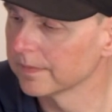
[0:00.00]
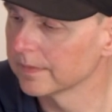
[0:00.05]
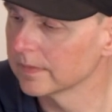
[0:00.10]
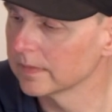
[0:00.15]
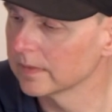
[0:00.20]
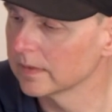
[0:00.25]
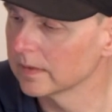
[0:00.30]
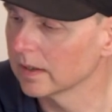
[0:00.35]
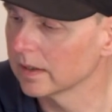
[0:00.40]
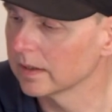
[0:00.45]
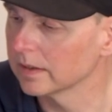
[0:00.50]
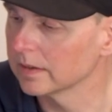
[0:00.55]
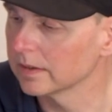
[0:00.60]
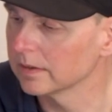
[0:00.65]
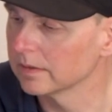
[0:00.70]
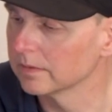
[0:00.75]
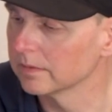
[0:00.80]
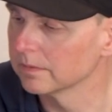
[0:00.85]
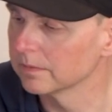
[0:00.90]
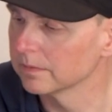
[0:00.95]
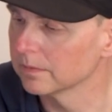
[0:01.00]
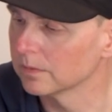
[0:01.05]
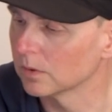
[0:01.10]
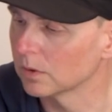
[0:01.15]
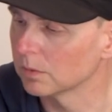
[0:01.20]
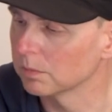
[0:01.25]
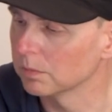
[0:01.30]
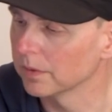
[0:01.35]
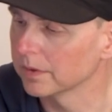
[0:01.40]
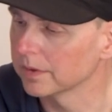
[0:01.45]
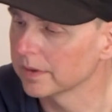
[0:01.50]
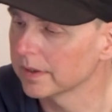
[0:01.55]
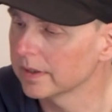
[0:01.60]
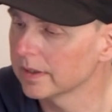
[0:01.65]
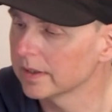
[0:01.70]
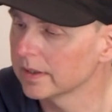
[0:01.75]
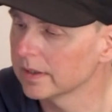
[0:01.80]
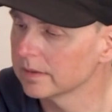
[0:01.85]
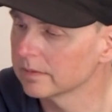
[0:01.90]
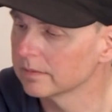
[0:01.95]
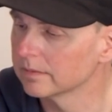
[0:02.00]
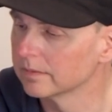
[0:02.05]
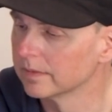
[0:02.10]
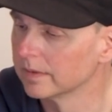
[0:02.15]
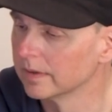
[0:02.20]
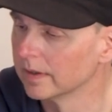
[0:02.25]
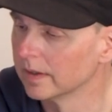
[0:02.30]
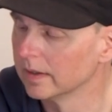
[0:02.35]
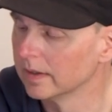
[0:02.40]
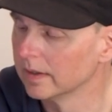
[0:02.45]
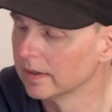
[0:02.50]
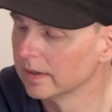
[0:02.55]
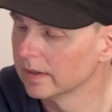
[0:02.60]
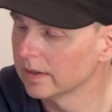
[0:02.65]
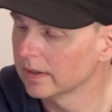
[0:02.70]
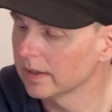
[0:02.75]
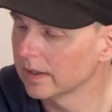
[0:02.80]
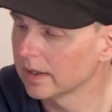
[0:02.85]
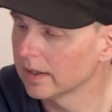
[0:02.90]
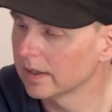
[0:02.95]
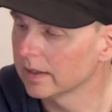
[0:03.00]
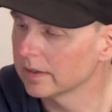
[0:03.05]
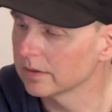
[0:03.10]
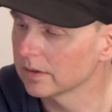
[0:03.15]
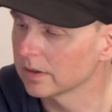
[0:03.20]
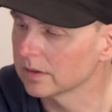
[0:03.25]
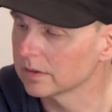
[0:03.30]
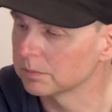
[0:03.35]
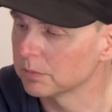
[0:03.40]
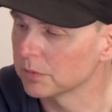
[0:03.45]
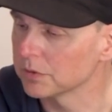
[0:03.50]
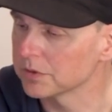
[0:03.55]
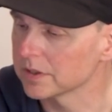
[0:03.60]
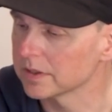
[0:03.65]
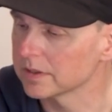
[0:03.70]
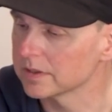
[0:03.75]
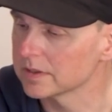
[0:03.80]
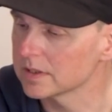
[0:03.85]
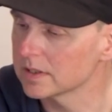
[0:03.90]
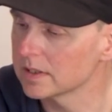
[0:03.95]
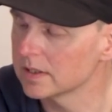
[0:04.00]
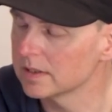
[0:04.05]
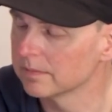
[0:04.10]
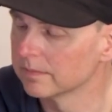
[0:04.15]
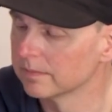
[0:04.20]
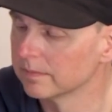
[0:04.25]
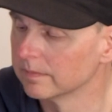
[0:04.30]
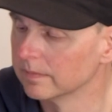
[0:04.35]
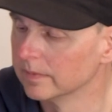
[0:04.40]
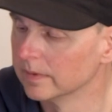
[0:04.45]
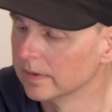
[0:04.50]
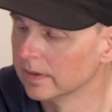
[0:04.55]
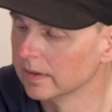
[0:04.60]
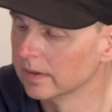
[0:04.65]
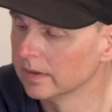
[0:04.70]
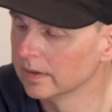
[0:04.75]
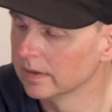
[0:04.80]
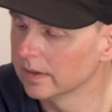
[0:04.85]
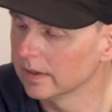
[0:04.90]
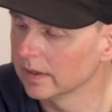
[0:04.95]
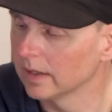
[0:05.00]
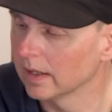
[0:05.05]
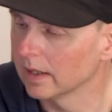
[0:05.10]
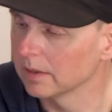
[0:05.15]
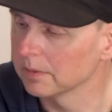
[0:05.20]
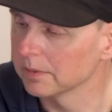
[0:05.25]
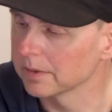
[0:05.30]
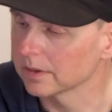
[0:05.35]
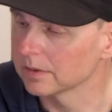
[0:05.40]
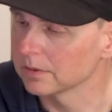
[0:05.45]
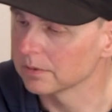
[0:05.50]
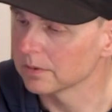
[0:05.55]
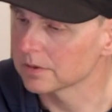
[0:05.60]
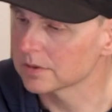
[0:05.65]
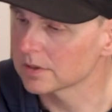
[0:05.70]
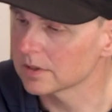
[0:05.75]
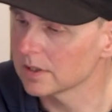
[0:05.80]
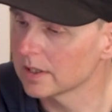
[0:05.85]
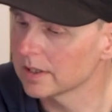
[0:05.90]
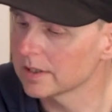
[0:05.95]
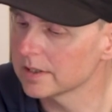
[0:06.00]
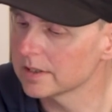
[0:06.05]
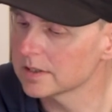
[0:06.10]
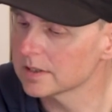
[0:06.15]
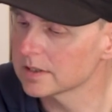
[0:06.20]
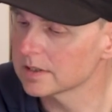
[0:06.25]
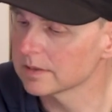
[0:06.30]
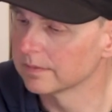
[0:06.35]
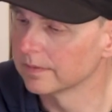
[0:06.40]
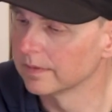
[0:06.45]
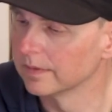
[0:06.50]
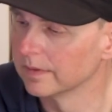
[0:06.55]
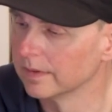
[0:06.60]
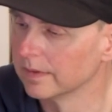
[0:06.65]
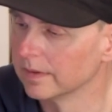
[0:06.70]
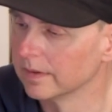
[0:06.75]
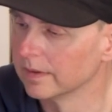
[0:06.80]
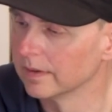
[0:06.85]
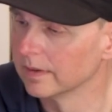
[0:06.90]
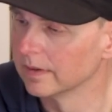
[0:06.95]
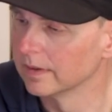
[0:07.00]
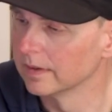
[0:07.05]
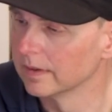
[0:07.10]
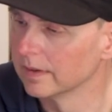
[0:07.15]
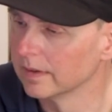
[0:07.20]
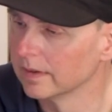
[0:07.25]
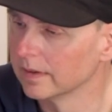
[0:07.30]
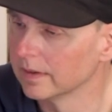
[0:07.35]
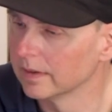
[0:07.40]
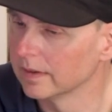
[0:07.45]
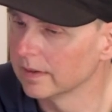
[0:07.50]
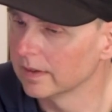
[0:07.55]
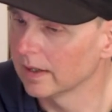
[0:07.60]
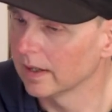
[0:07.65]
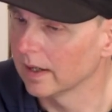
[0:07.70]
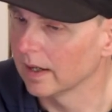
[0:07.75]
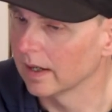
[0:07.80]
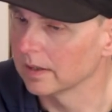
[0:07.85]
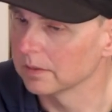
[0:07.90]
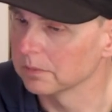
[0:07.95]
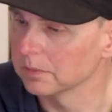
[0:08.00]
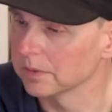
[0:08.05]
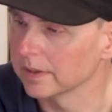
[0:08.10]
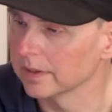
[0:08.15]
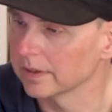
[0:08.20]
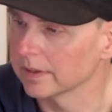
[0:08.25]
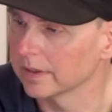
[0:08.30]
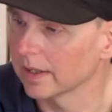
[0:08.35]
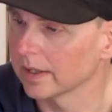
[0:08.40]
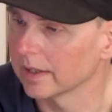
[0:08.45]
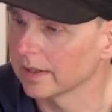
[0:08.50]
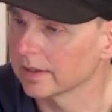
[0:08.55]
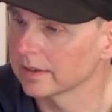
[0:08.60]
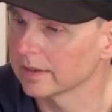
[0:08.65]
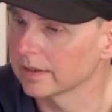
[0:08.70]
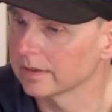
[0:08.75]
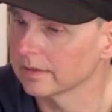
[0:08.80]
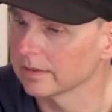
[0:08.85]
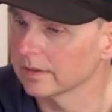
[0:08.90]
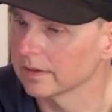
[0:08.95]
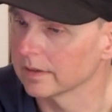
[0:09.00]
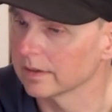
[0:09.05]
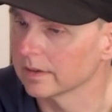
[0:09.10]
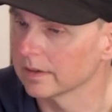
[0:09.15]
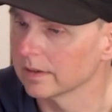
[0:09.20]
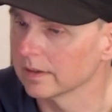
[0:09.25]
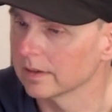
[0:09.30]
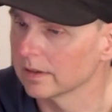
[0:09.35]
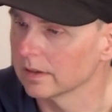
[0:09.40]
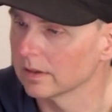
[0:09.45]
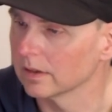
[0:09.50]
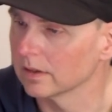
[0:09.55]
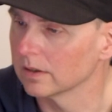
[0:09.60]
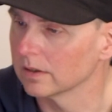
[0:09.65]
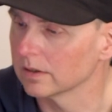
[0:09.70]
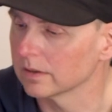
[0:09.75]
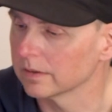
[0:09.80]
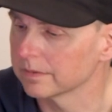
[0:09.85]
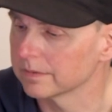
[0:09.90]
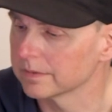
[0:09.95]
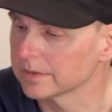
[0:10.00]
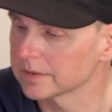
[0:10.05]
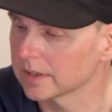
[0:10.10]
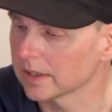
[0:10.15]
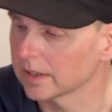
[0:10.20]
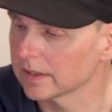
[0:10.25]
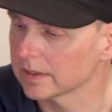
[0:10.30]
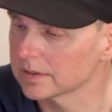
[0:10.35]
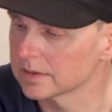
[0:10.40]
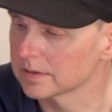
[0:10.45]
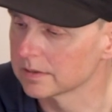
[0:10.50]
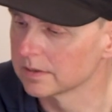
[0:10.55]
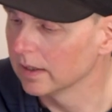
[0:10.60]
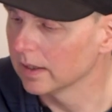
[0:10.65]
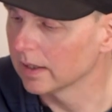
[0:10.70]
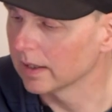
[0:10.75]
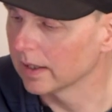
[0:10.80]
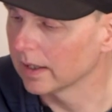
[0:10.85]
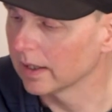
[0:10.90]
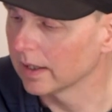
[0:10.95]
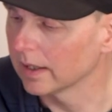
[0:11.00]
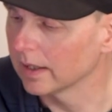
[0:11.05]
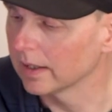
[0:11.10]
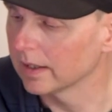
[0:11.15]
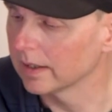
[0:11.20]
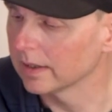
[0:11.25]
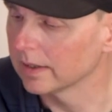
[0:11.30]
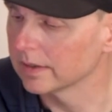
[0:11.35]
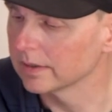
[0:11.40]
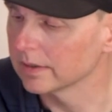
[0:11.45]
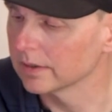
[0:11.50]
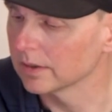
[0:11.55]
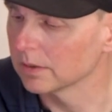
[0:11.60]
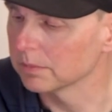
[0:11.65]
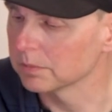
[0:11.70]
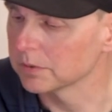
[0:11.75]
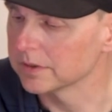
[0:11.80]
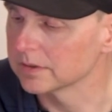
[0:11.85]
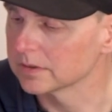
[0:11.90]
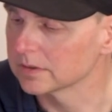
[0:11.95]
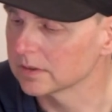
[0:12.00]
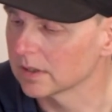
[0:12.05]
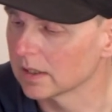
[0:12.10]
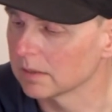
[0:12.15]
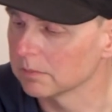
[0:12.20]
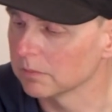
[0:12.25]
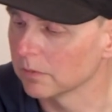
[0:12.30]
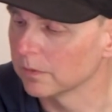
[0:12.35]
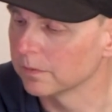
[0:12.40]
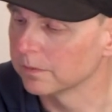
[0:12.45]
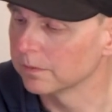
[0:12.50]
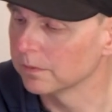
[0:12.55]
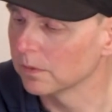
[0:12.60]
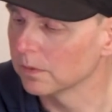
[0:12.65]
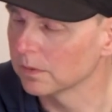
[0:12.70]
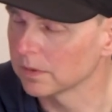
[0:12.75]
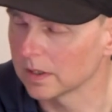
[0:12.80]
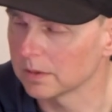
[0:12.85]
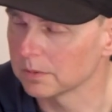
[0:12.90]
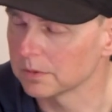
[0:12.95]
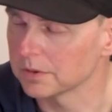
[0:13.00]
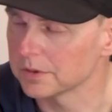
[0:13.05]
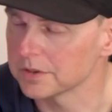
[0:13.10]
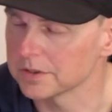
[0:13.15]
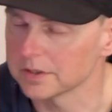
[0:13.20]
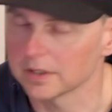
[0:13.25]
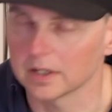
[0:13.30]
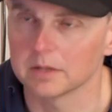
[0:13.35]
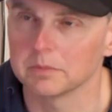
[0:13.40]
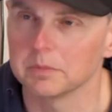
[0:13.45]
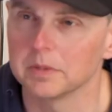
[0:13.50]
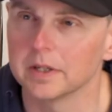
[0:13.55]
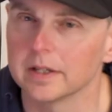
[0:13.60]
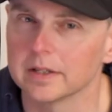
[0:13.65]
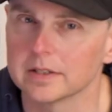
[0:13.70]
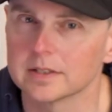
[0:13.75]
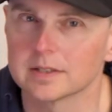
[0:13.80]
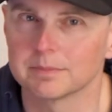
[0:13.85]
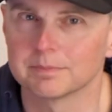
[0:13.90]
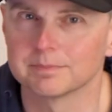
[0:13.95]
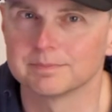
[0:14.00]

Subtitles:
94.8, and 100% Z. We can do a slice, and we get a lot of stats and a print time of 4 hours 9 minutes.